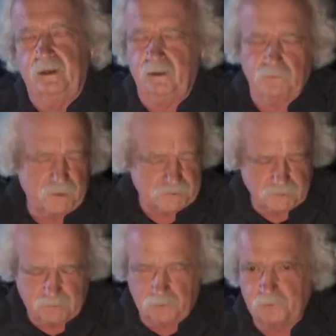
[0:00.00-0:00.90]
It
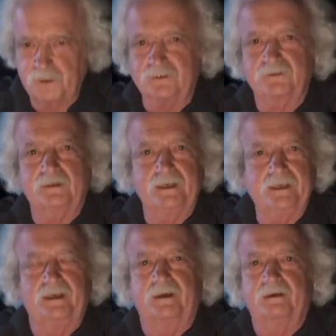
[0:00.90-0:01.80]
wasn't a priest
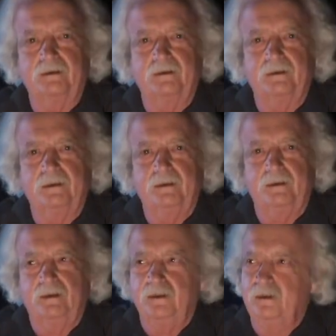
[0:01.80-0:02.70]
leading.
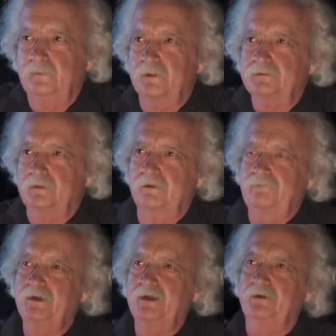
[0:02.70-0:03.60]
It was a
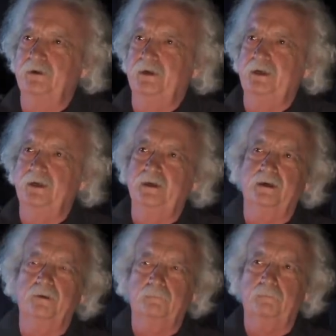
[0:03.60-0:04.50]
figure
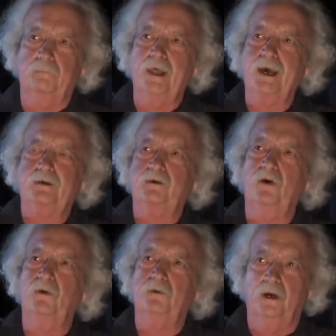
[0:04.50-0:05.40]
in a black
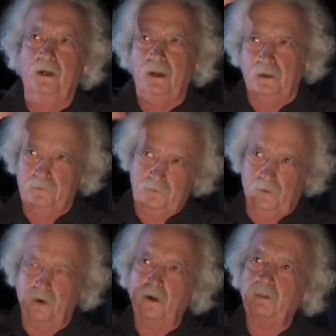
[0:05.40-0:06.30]
coat, a
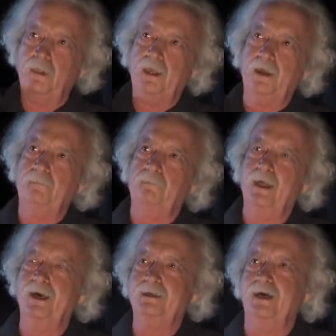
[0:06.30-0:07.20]
tall
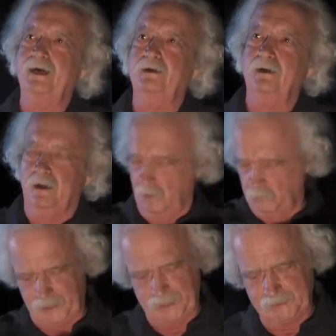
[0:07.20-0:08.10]
black hat, and a
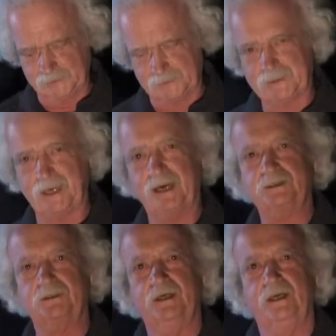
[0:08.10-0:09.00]
red
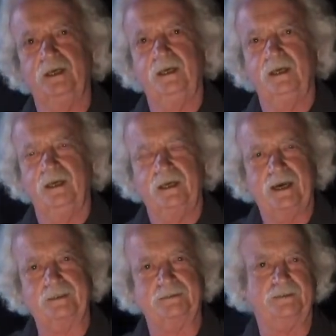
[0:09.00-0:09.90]
sash, and he
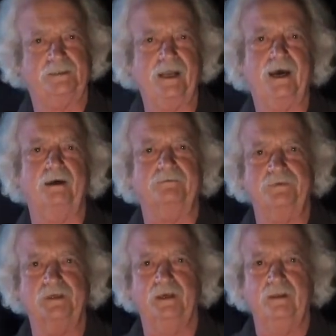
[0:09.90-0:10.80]
had a staff,
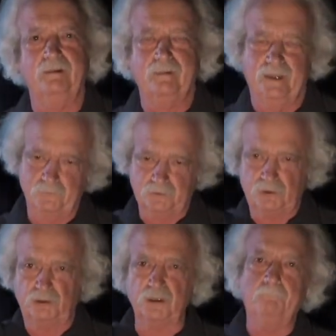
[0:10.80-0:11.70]
and he
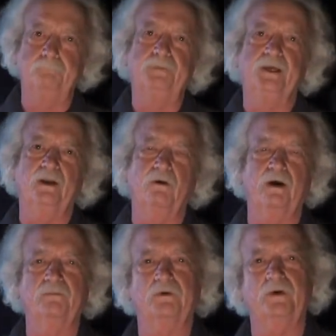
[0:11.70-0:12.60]
was thumping it
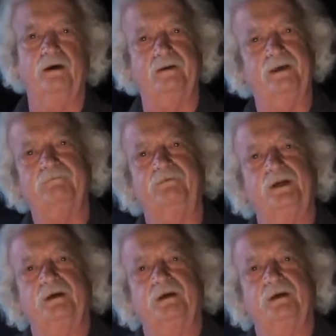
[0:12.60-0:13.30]
on the ground every